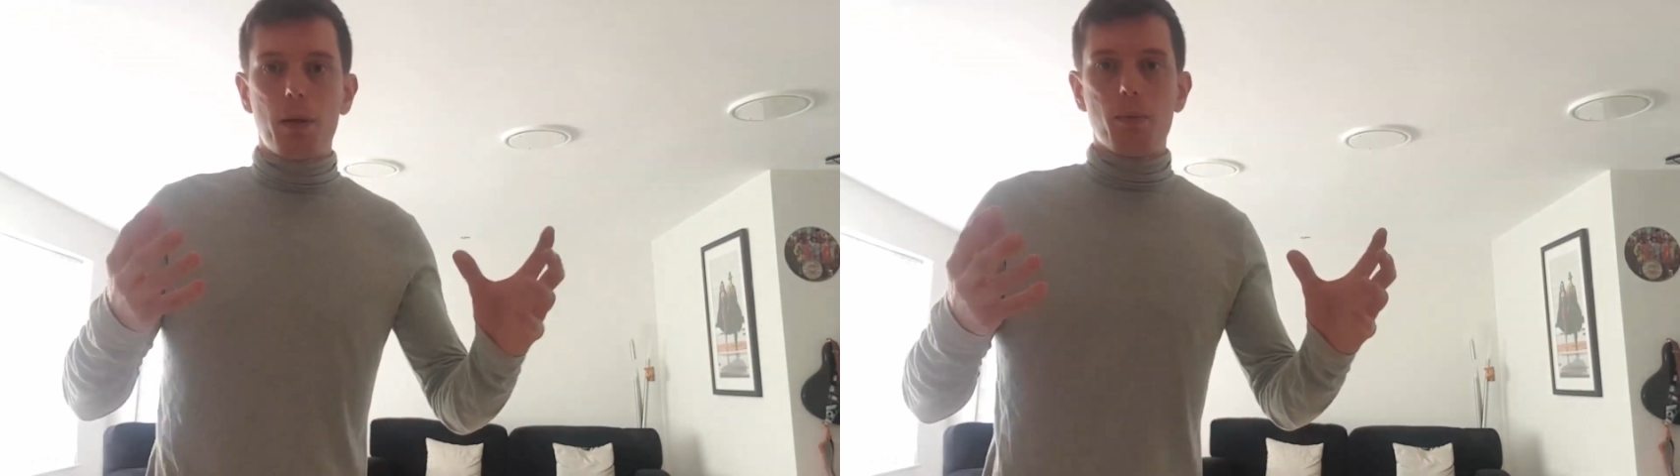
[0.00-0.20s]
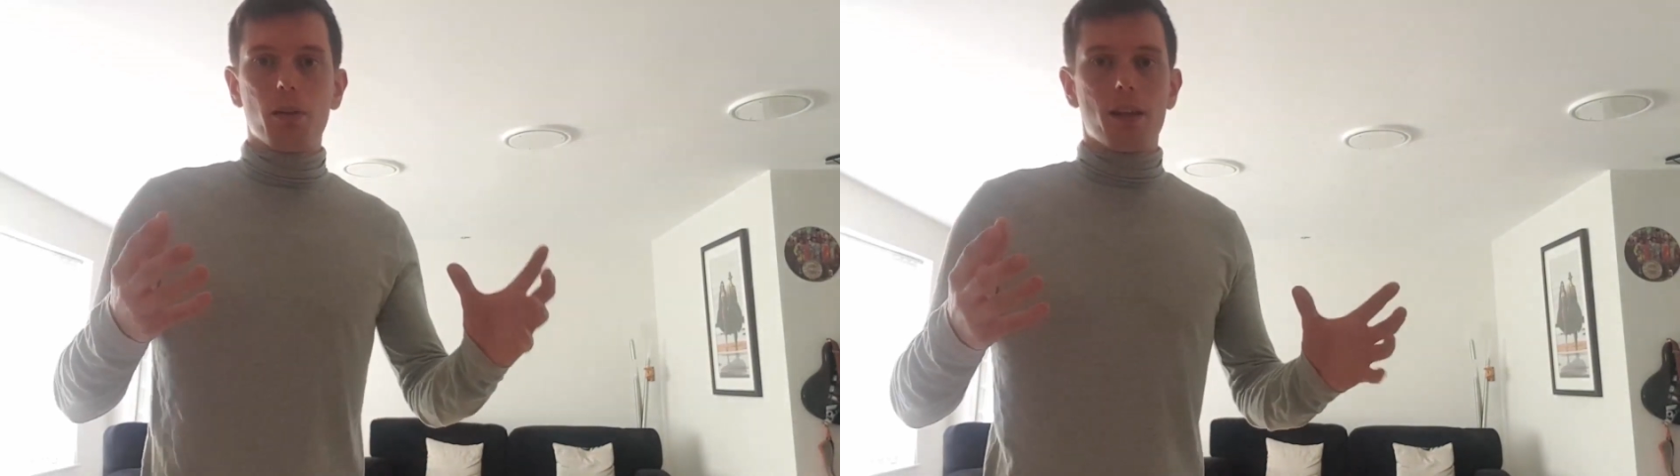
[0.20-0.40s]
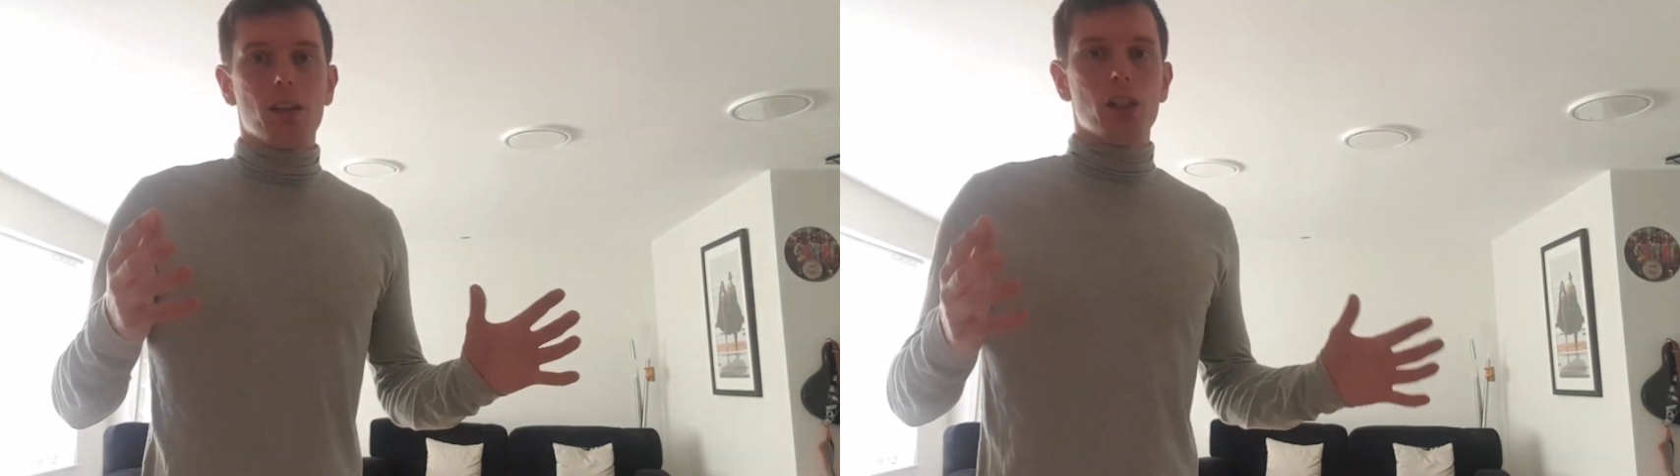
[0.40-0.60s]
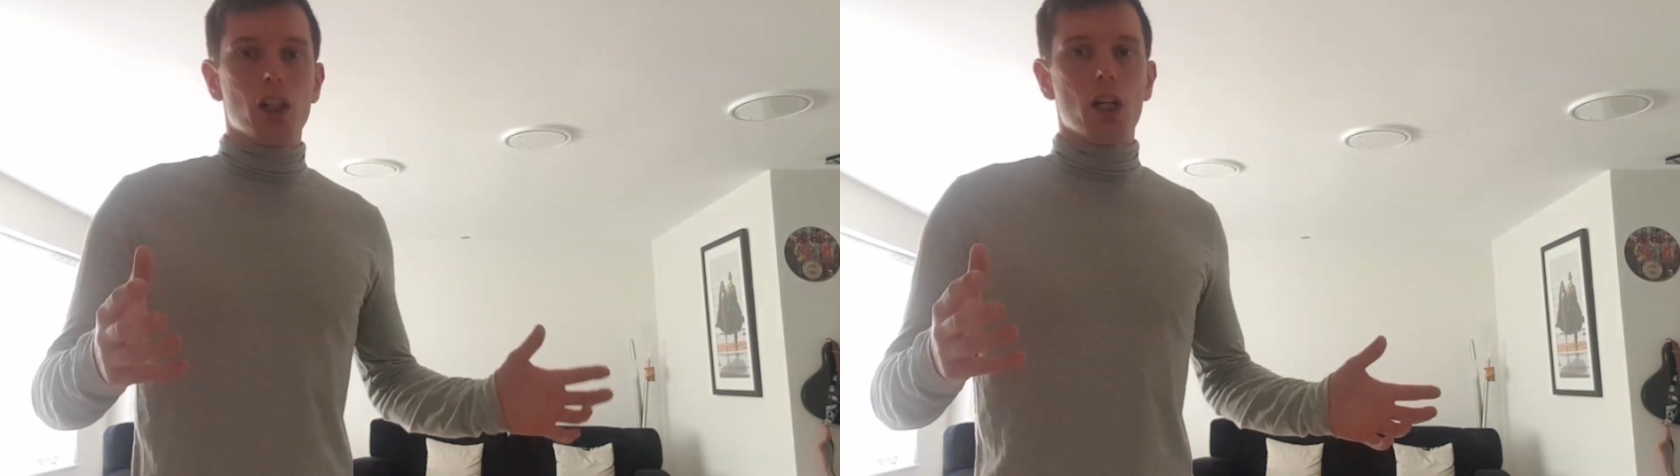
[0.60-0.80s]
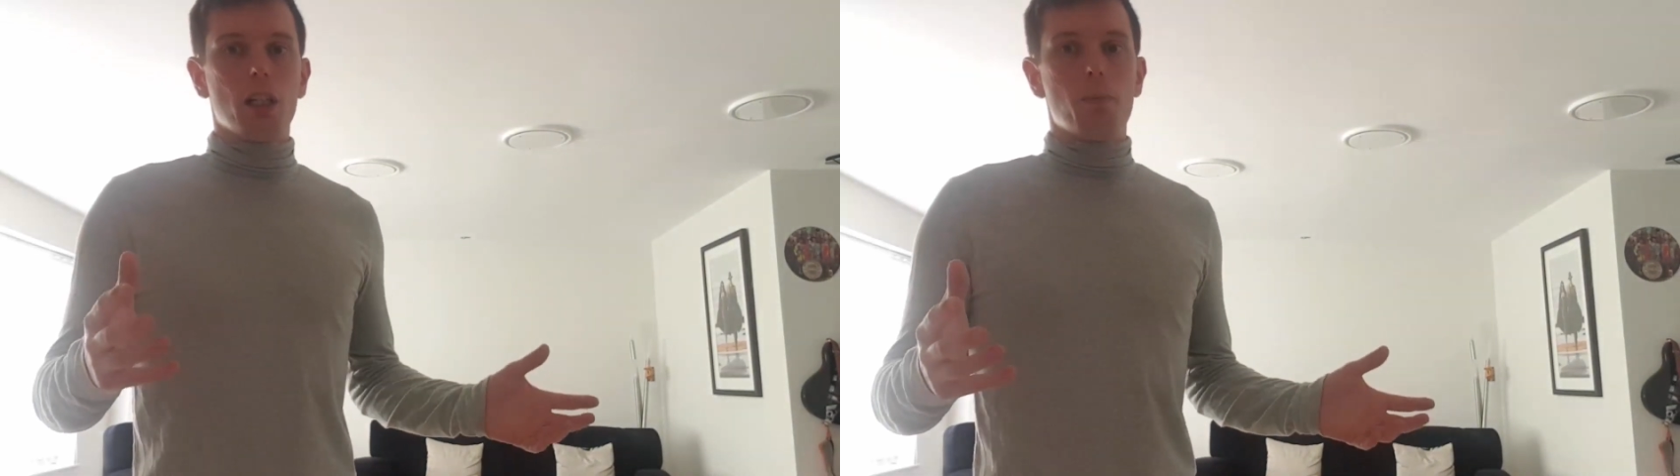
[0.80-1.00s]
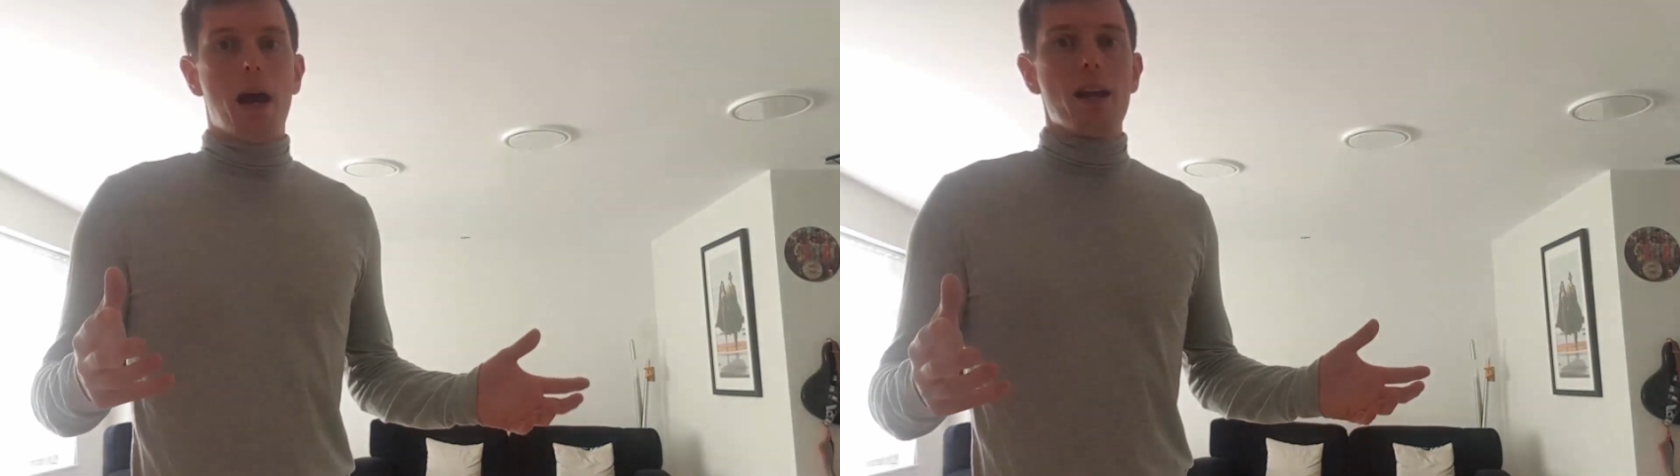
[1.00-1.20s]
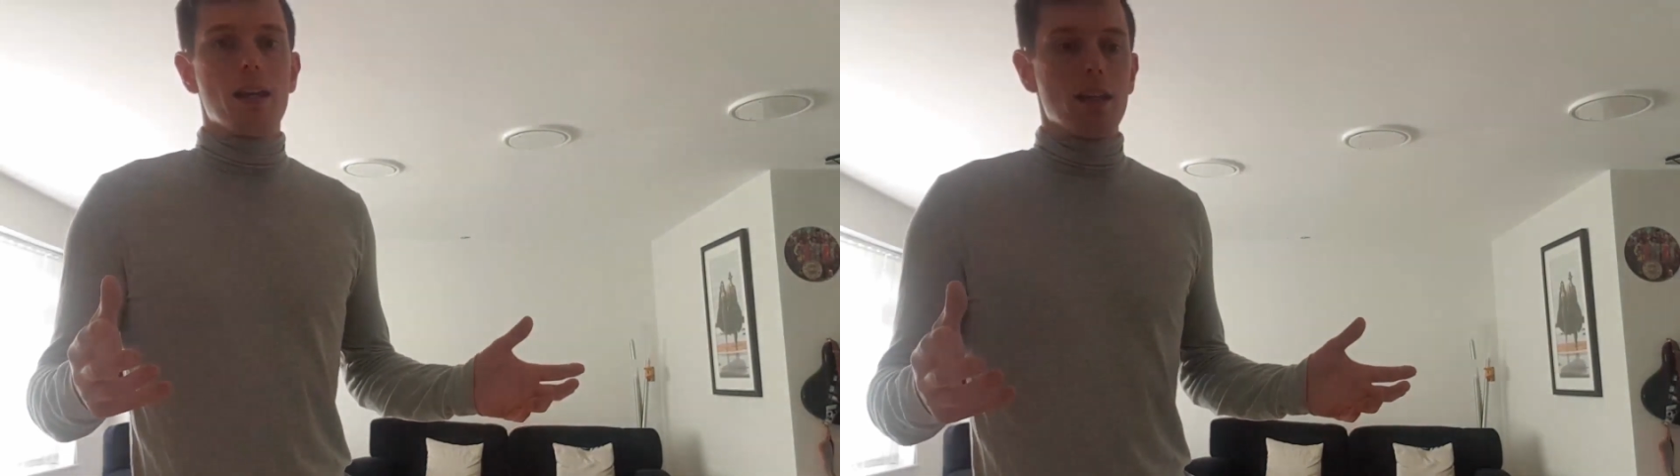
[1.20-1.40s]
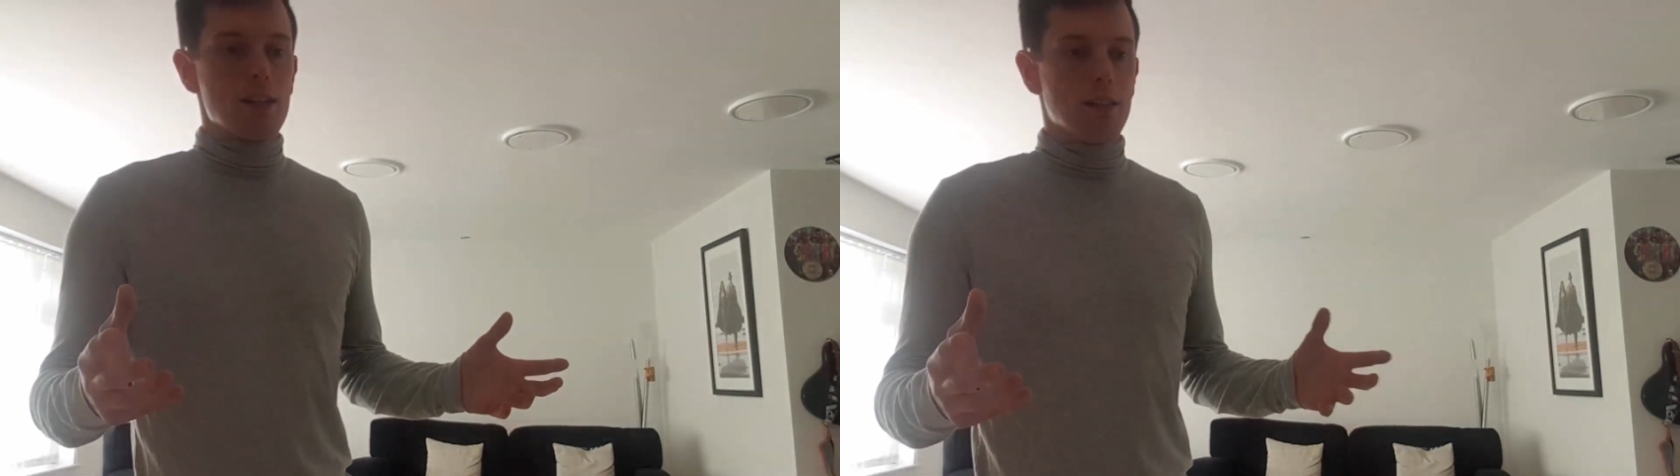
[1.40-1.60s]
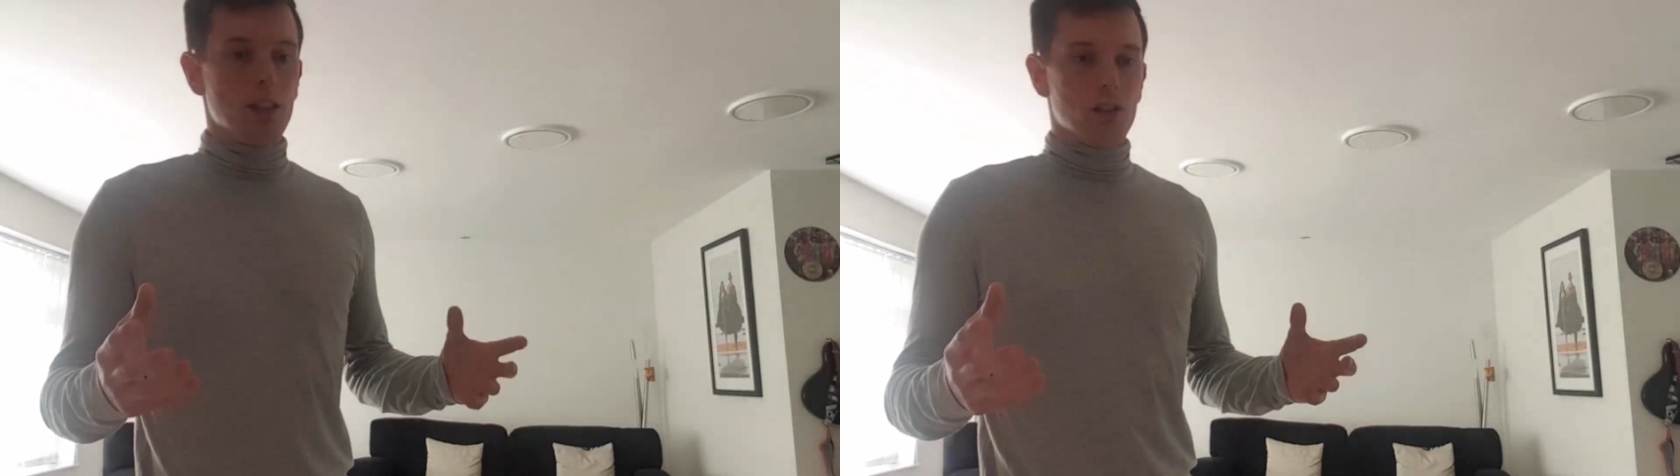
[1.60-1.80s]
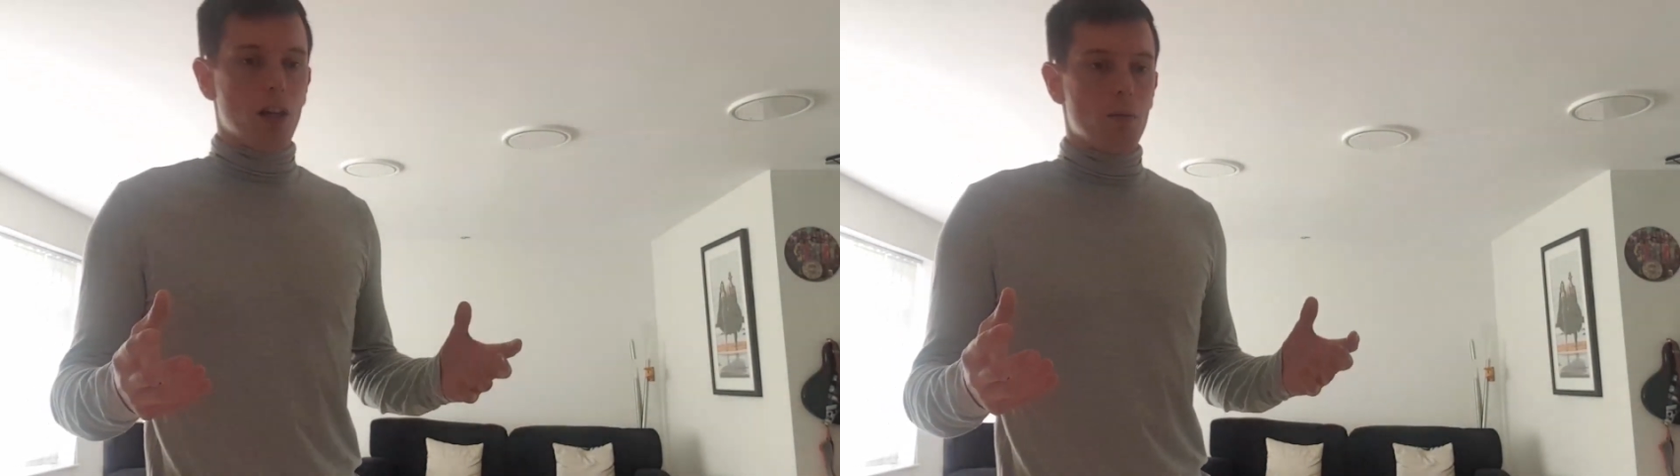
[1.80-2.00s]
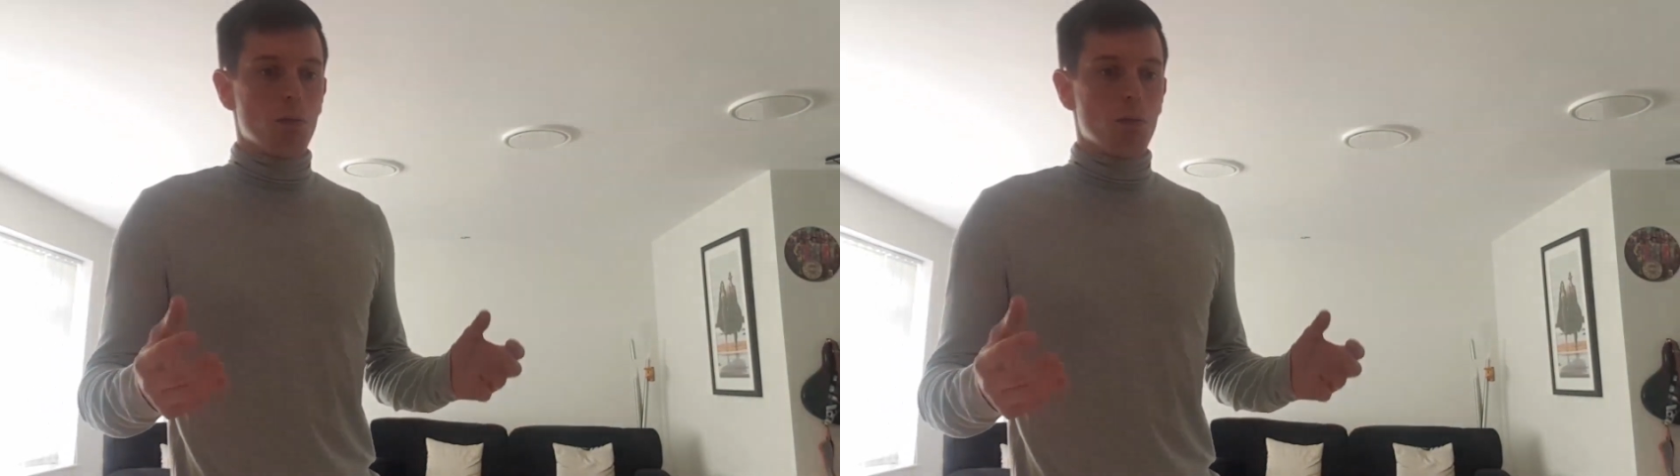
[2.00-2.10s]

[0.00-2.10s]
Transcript: people get the shiny penny syndrome,